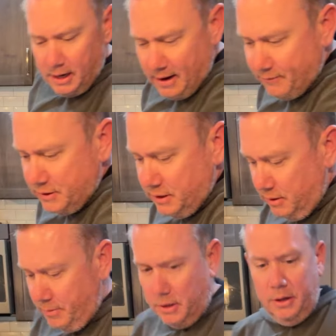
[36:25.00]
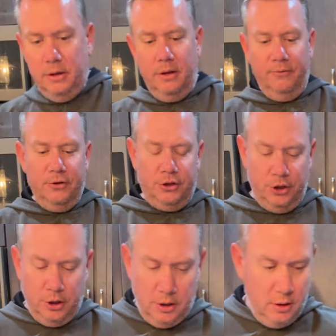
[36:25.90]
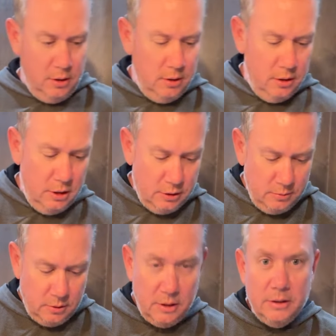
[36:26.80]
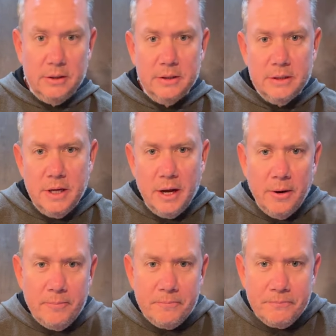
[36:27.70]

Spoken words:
half a stick of butter, I know that for sure. I'll cut this now.